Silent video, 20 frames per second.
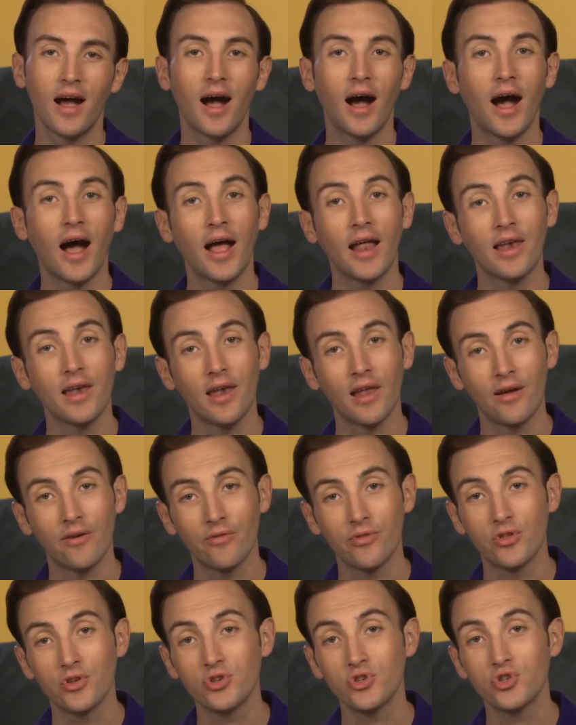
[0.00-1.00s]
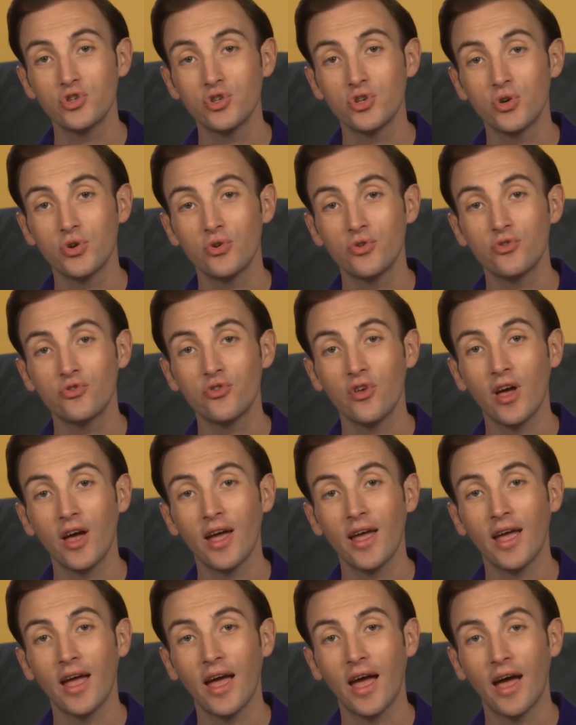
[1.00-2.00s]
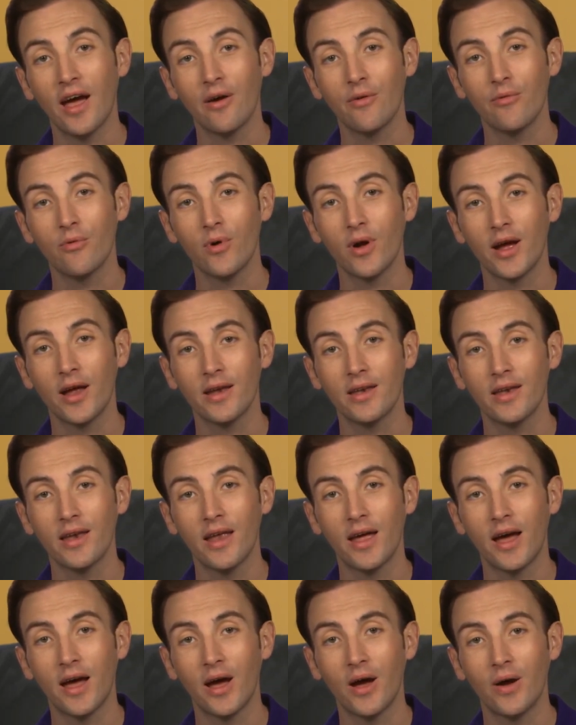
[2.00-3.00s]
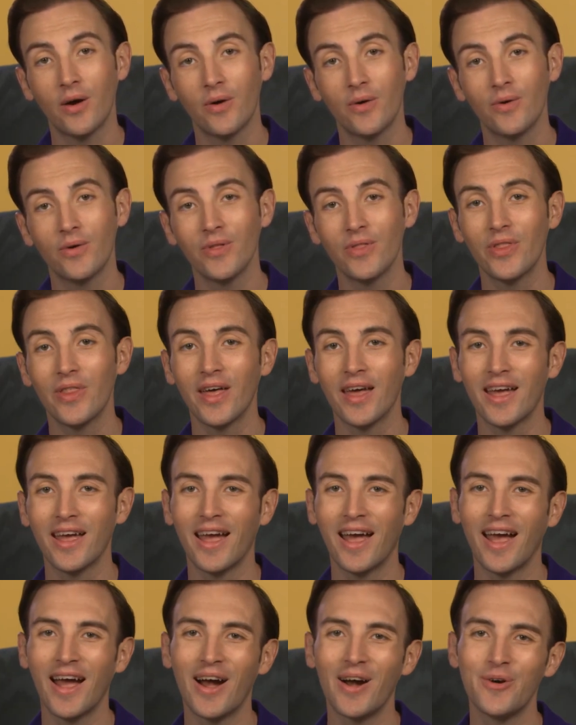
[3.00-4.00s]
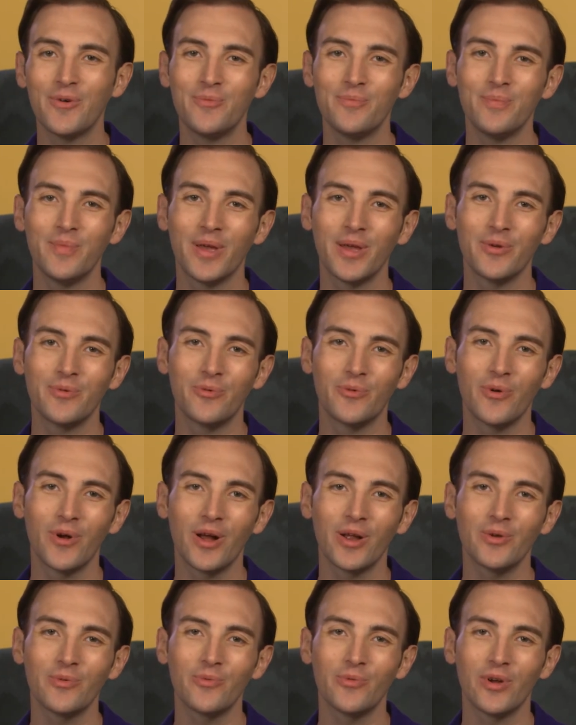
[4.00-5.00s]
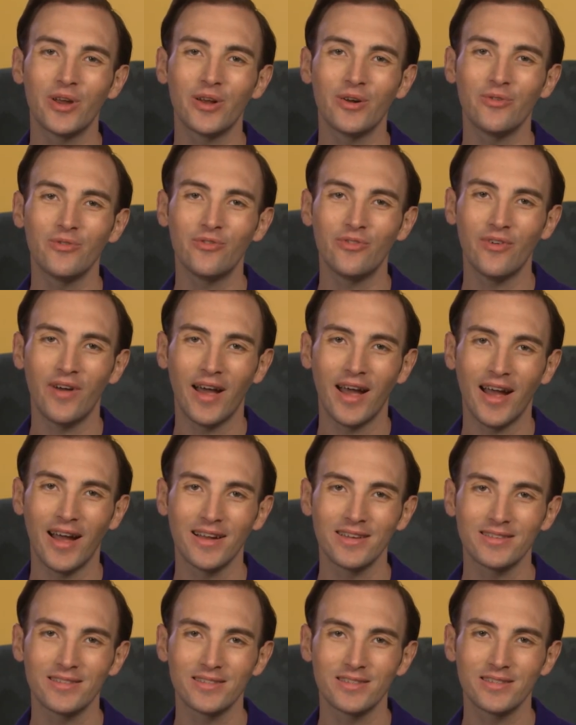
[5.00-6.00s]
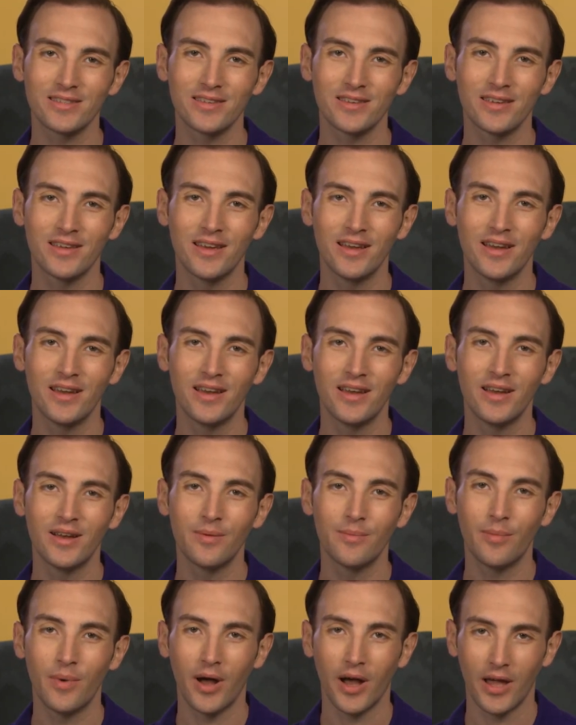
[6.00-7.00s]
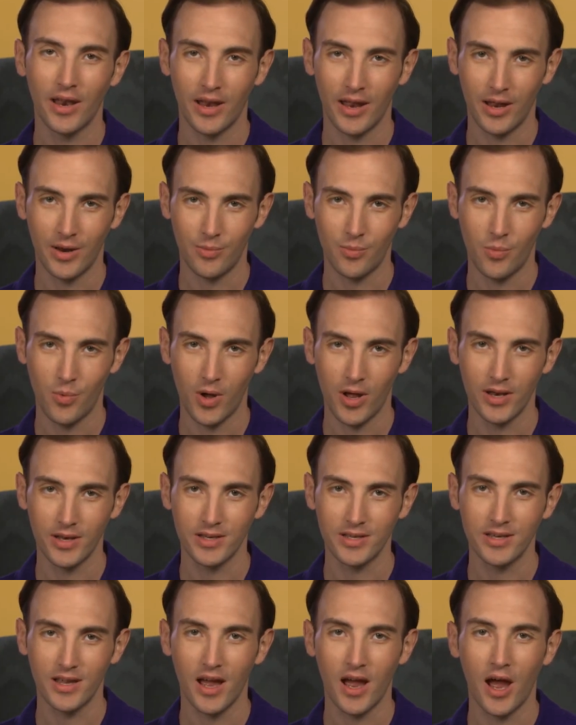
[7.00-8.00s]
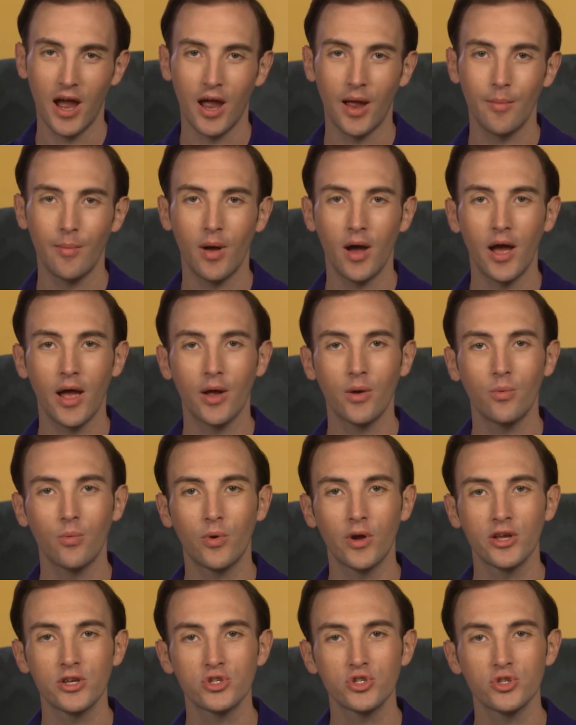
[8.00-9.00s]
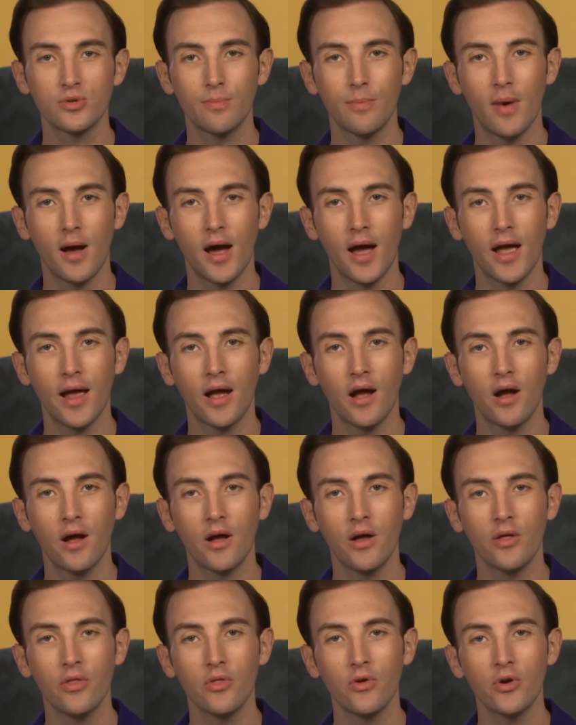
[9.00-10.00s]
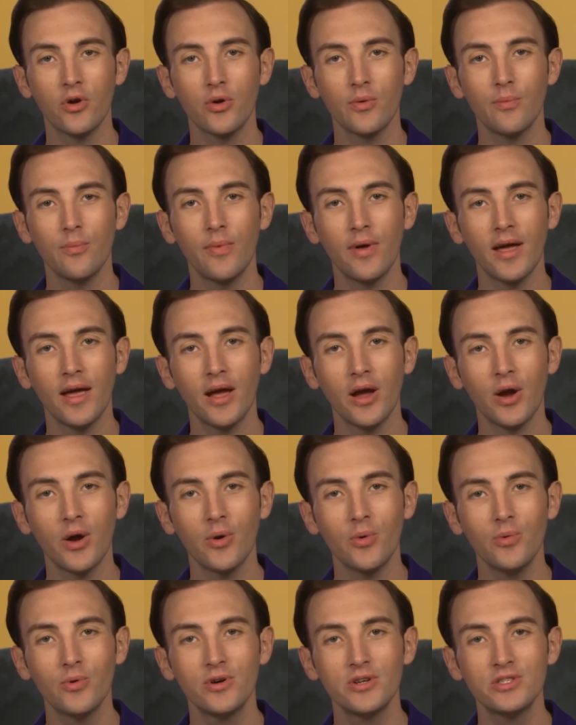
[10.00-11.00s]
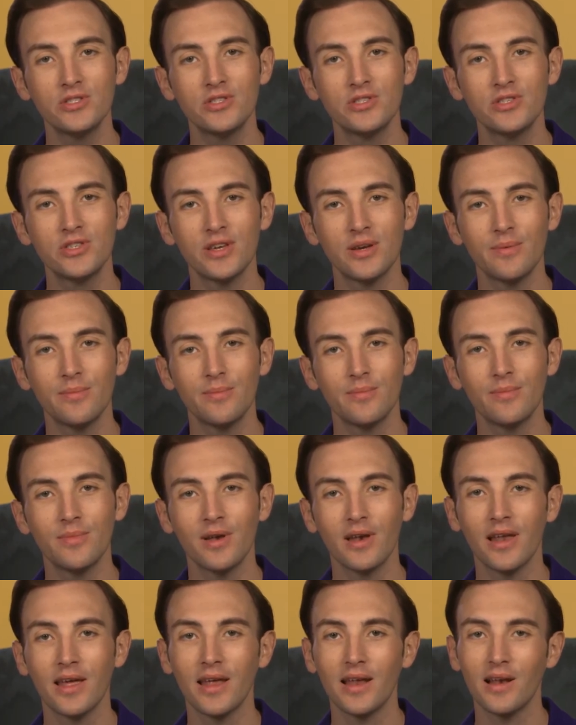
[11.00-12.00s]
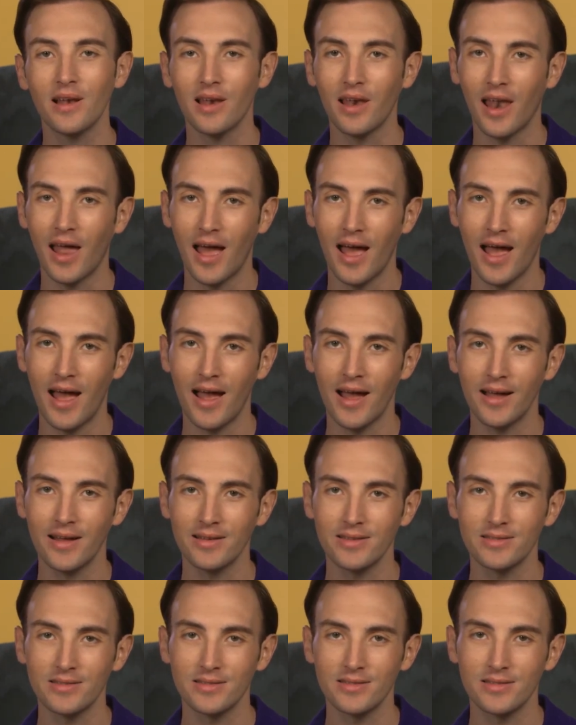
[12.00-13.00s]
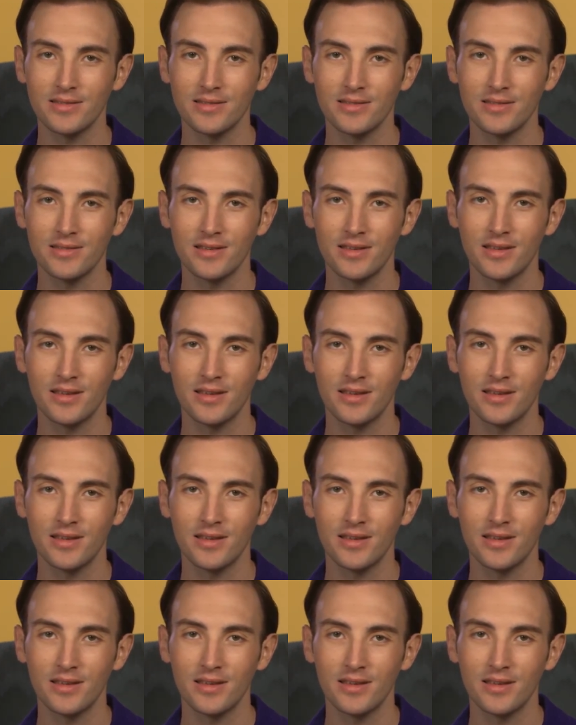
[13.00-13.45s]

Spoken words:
I love the shoes I have right now. They help me run real fast. But at one time I wished my other pair would simply last.